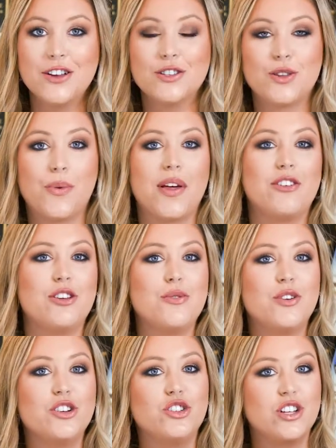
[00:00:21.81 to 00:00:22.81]
So whether you
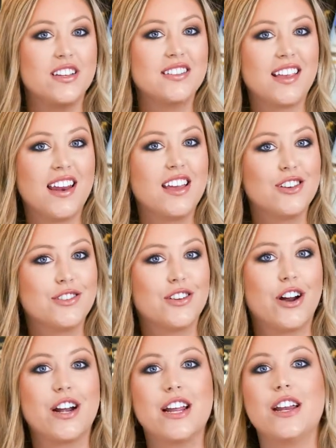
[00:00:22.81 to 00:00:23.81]
are just getting
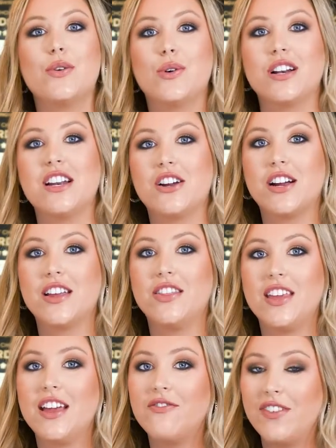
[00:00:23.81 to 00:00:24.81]
started or nearing
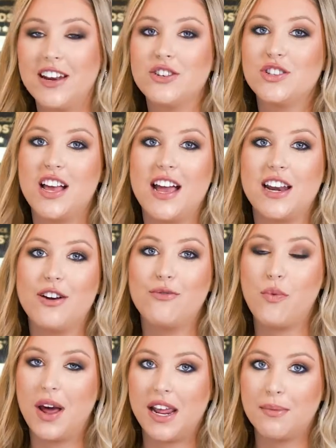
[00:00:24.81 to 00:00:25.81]
the finish line
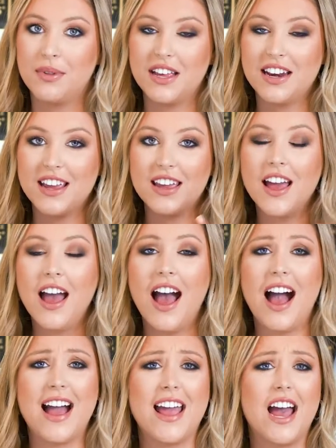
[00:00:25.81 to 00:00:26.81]
of wedding planning,
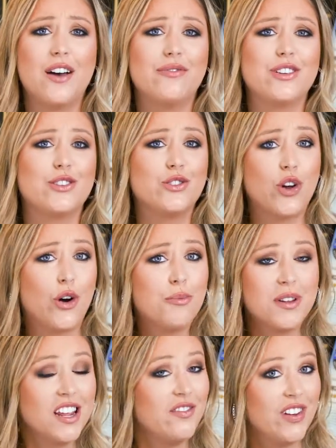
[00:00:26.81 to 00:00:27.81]
I have so
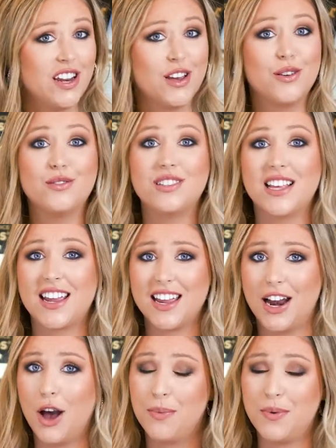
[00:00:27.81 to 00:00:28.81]
many videos that can
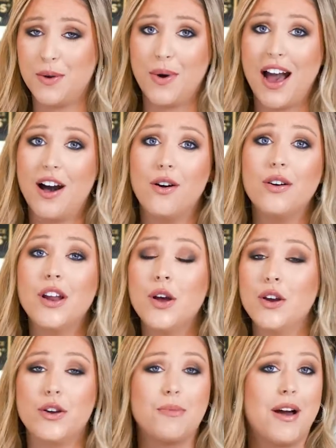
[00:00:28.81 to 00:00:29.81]
help you out
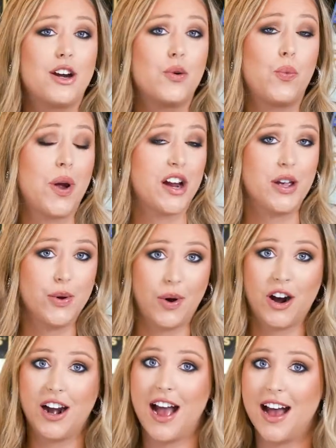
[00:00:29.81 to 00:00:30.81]
no matter where you
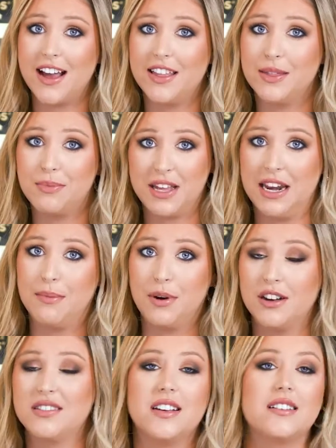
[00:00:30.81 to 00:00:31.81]
are at in the planning
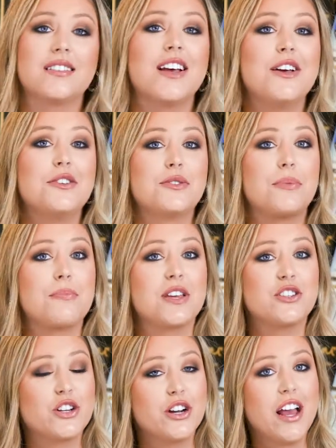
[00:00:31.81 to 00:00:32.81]
process. So be
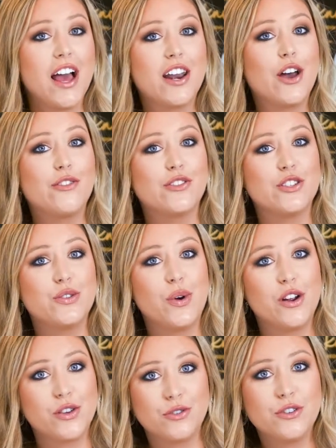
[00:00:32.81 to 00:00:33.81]
sure to head over to
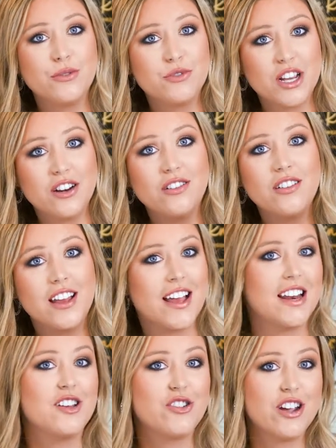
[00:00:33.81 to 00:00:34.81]
our YouTube channel,
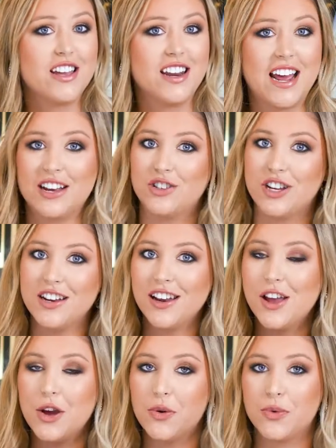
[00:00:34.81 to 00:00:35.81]
Hidden Creek Connection,
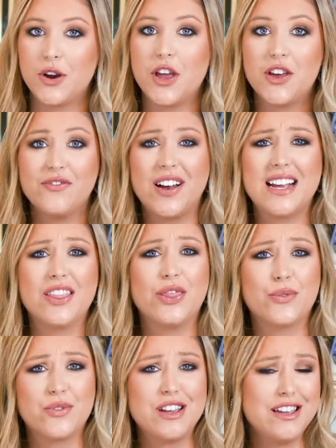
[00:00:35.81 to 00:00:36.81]
where you can find
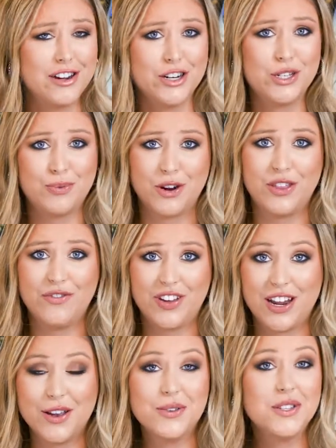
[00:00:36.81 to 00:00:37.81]
3 years worth of
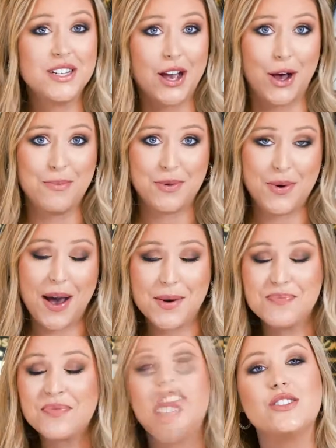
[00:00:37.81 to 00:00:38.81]
videos to help you
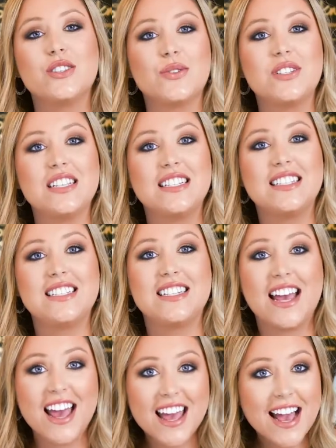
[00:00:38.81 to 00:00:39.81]
out. So
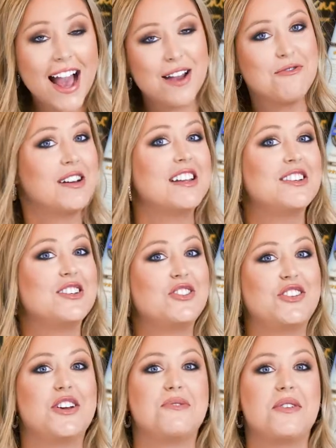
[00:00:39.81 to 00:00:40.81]
today I wanted to
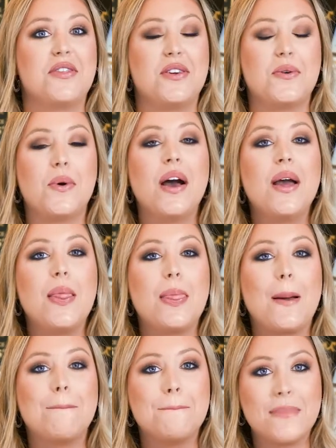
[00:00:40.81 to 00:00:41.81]
share with you
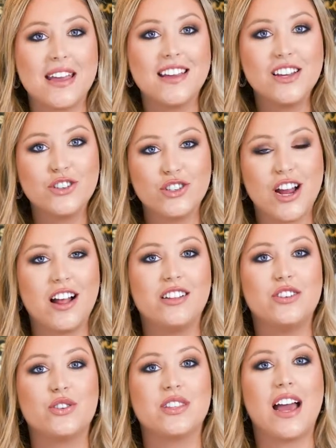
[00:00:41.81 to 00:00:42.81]
the biggest
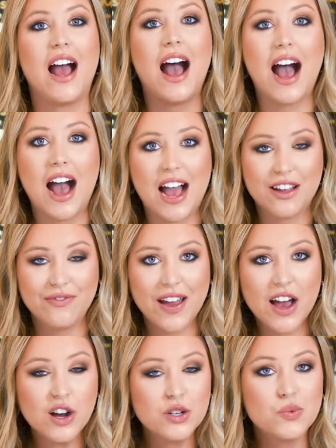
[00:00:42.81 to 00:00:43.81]
challenge that I
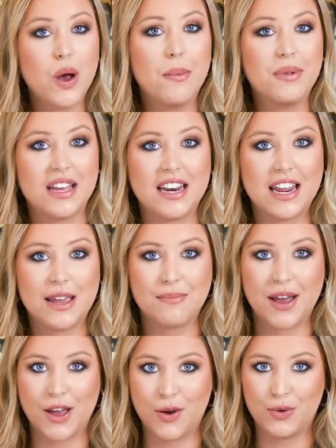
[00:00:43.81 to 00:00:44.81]
found while planning
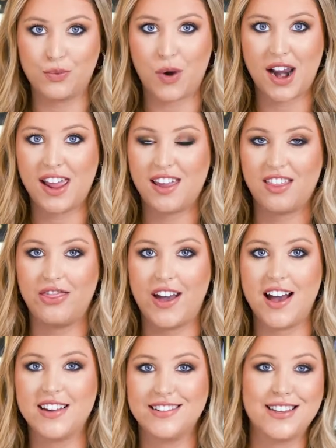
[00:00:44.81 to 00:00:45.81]
my own wedding.
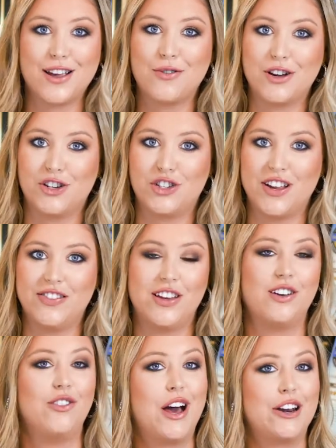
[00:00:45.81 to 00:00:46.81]
That is a question
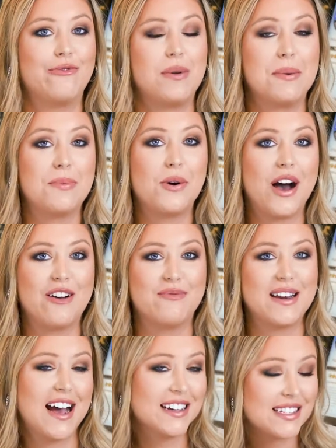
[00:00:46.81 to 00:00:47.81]
that a lot of people have
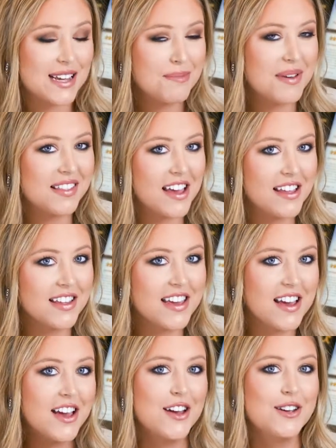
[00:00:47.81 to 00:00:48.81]
been asking me
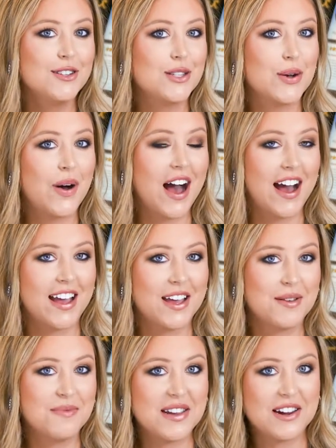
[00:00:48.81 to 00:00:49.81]
lately, so I
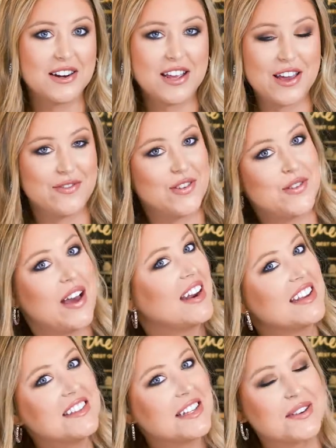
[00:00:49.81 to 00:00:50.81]
am here to give you
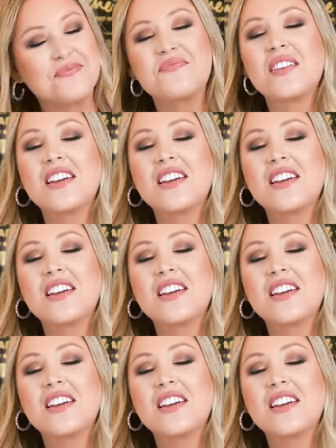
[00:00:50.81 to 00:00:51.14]
that answer.